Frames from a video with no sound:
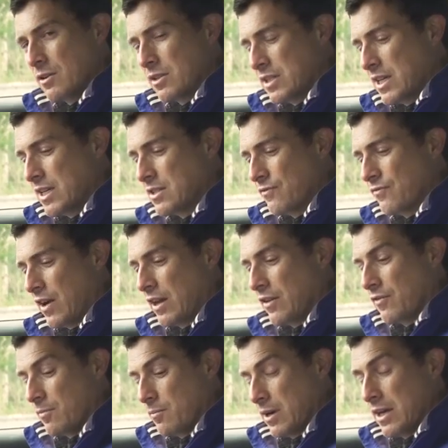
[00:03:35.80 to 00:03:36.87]
like decent value
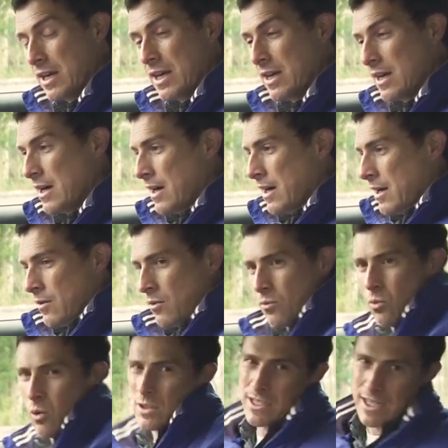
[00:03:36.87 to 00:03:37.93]
for money.
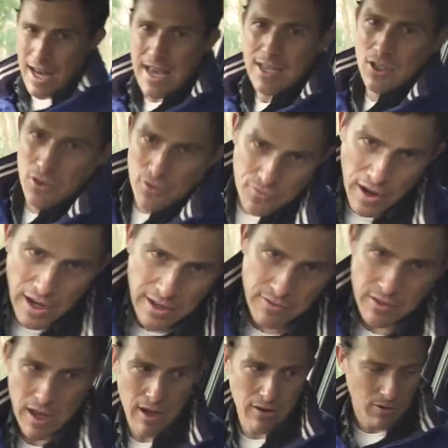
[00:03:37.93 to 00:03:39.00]
What's less good value
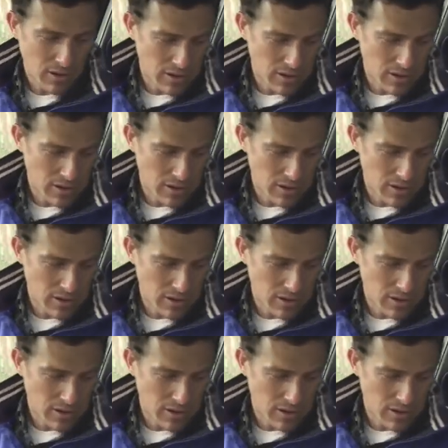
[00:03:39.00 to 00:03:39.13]
though